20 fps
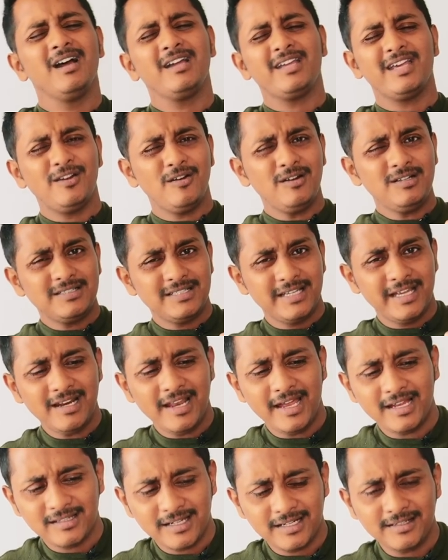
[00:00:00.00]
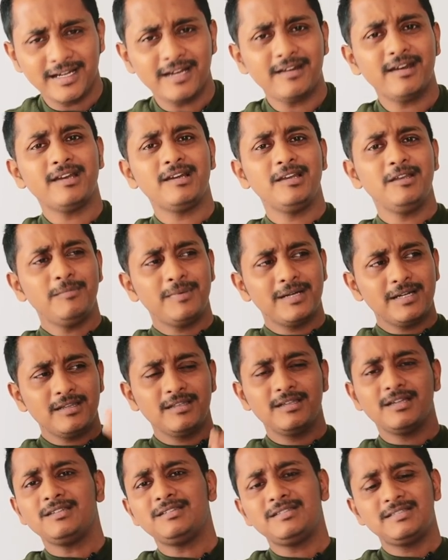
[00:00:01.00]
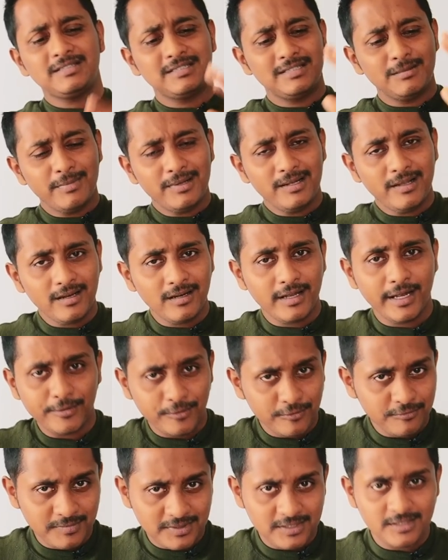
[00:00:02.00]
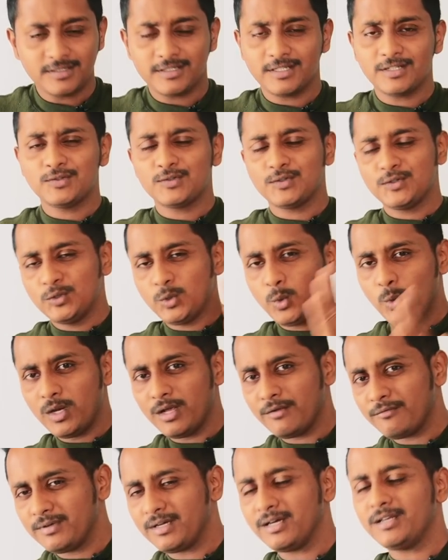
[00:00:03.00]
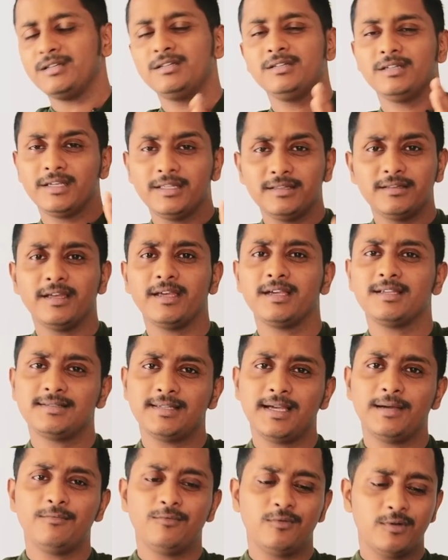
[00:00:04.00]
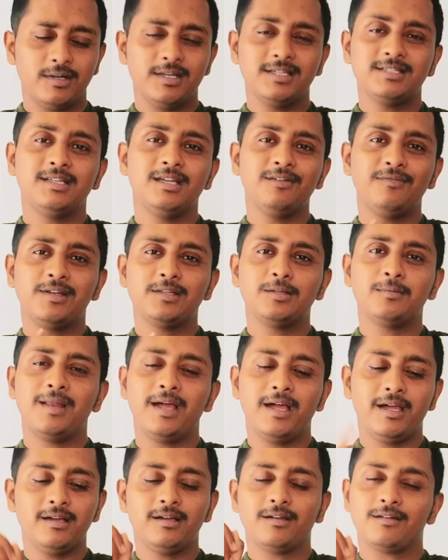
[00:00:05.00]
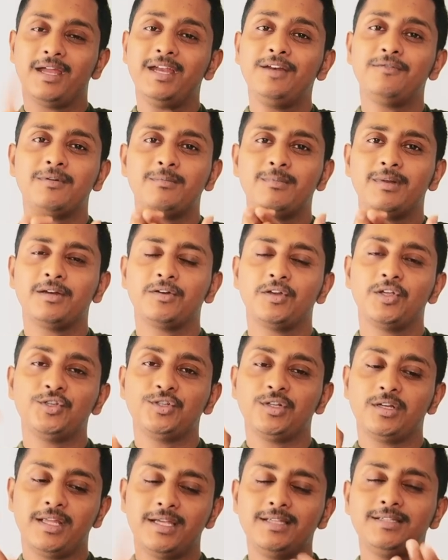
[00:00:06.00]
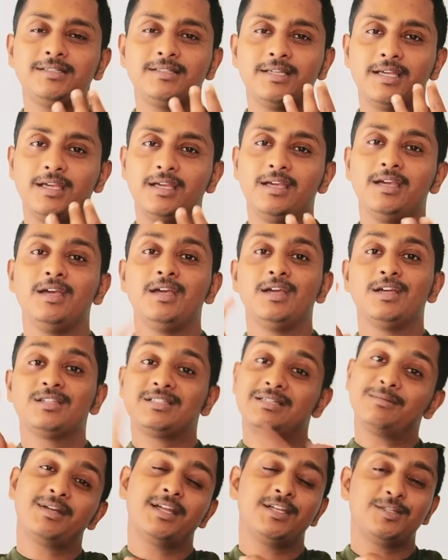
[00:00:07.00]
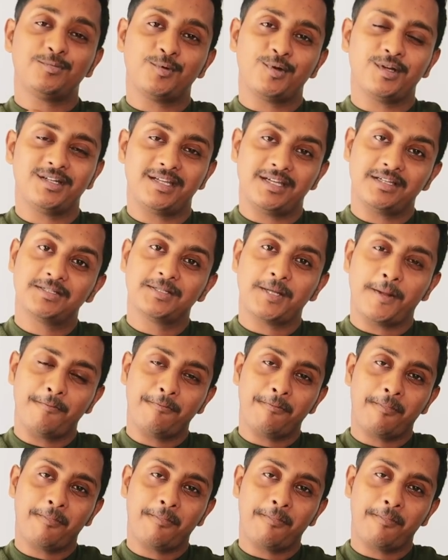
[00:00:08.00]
Cannot say like that directly, but yes, similar kind of mistakes you would have done in the exam for listening, fill in the blank, write from dictation, essay, summarize spoken text.